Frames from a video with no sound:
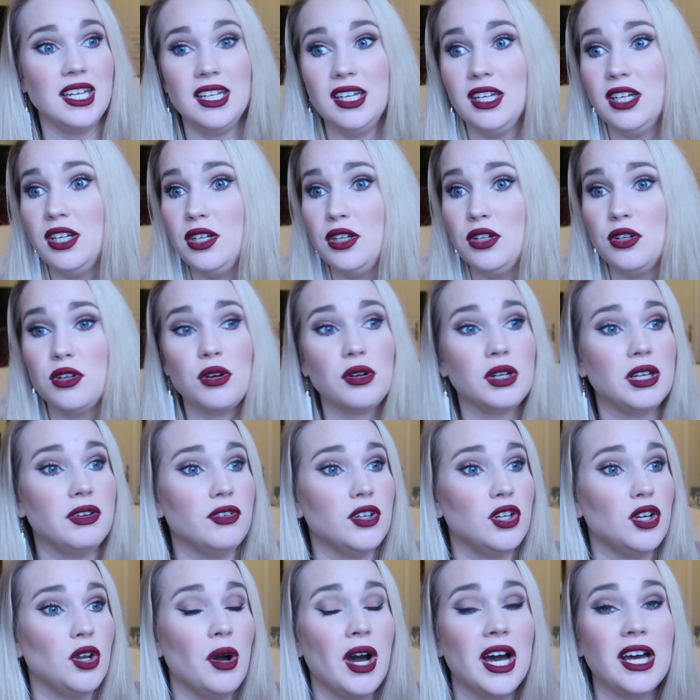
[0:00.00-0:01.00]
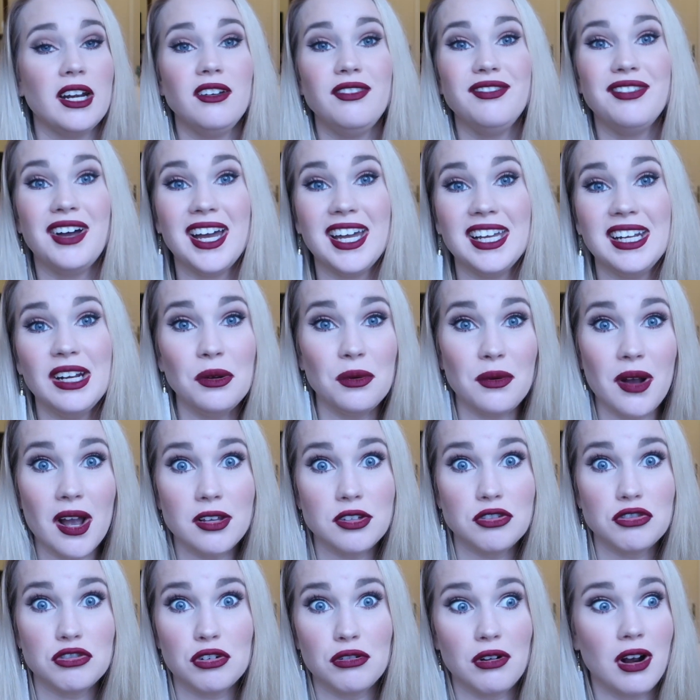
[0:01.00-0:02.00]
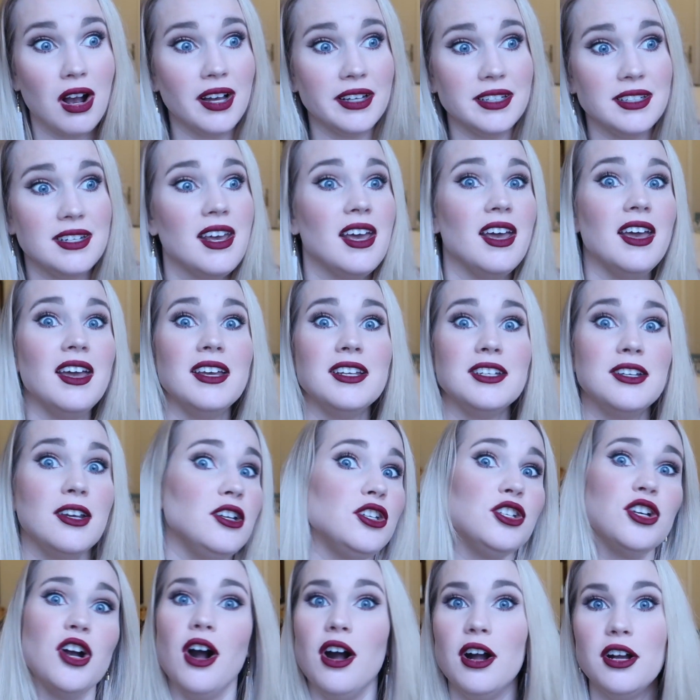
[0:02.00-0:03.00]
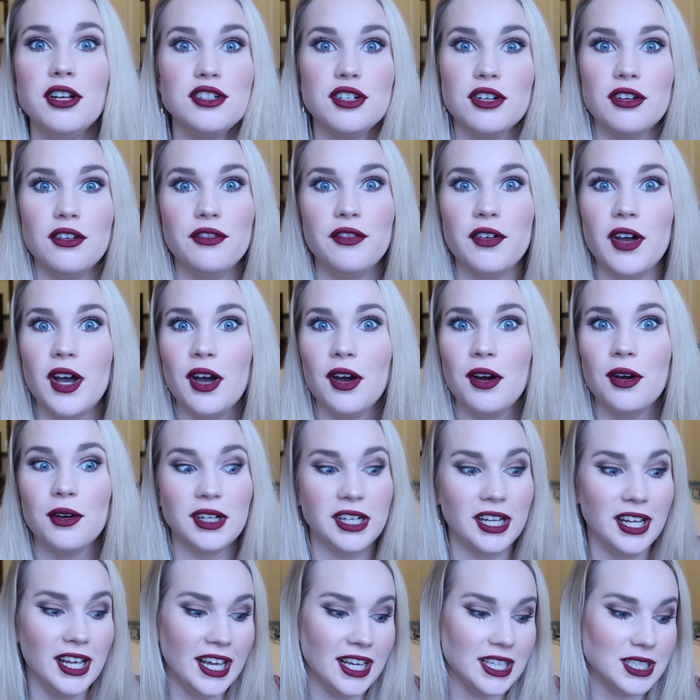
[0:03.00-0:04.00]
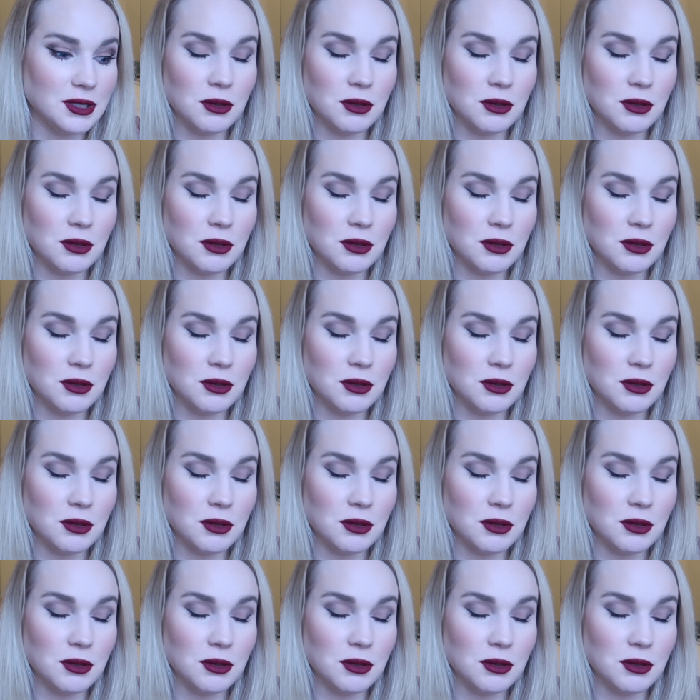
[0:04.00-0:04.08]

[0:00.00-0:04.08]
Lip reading: and you don't even know how to find a restaurant to charge your phone,